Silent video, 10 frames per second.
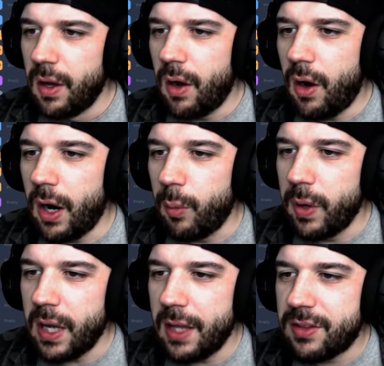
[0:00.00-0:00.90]
All right, we
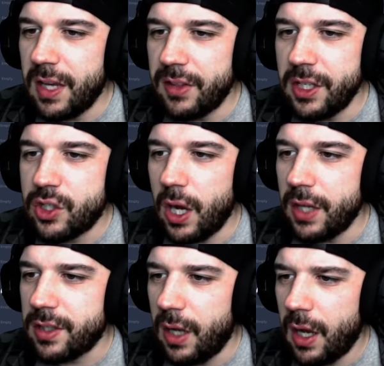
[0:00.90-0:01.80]
got Deontay
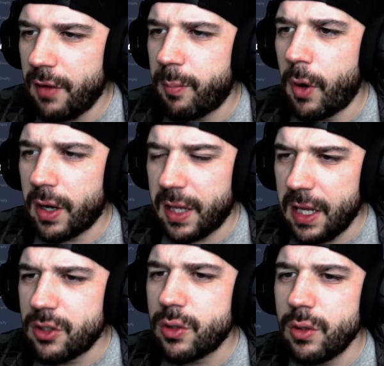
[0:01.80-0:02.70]
Johnson off, Mark
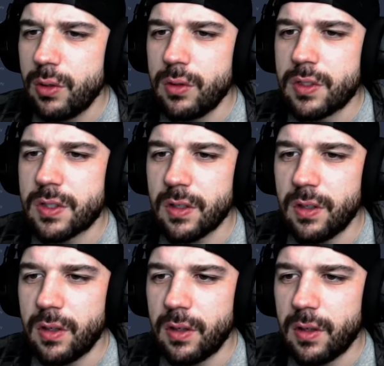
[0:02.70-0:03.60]
Andrews.
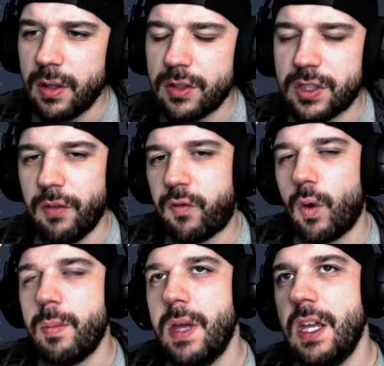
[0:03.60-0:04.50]
For
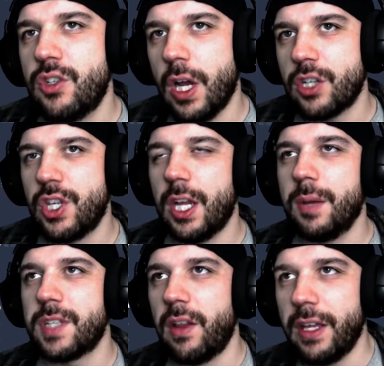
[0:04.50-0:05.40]
me, Josh Jacobs,
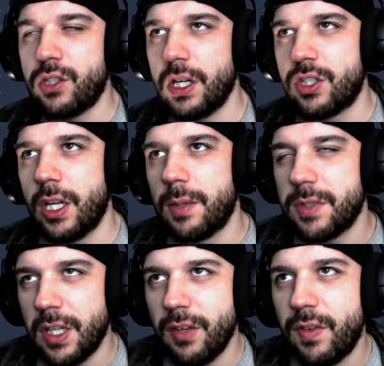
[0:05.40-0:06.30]
I like Josh Jacobs
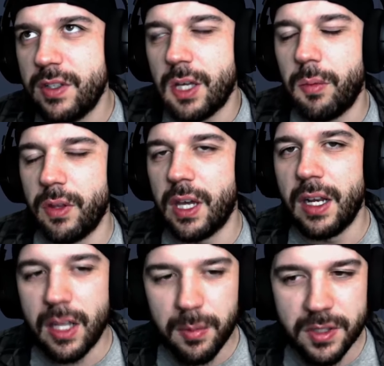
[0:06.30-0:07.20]
if he's able to kind of
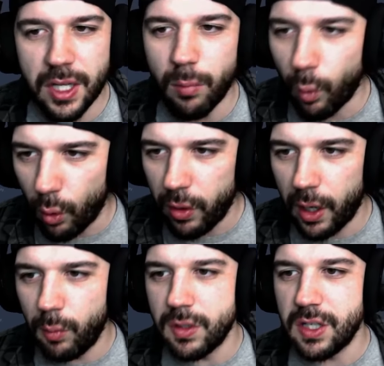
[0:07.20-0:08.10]
keep the same role that he
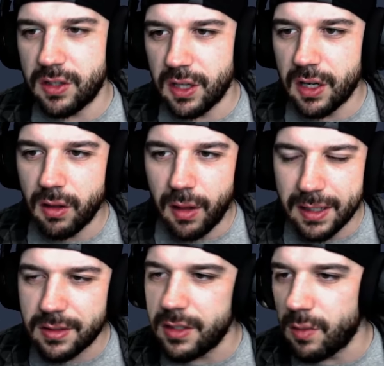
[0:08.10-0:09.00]
was at the end of the last
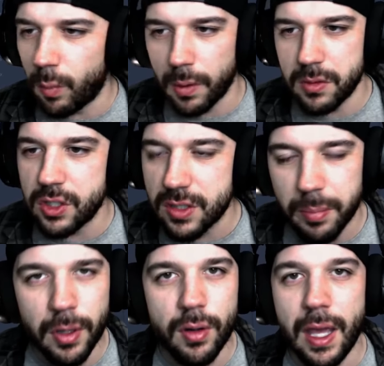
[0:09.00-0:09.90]
season where he was just the
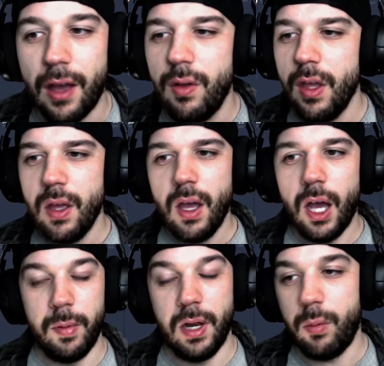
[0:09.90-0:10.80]
bell cow. I
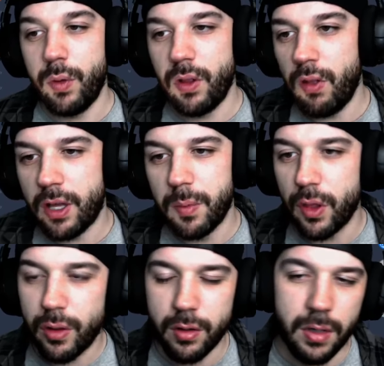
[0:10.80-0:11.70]
mean, I really like him in the
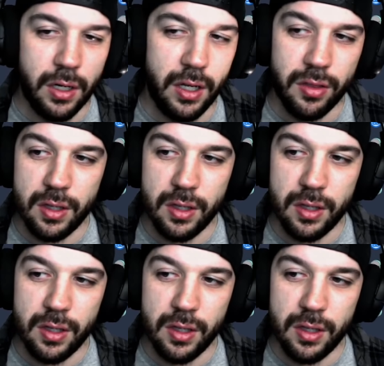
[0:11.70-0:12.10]
3rd round. I think,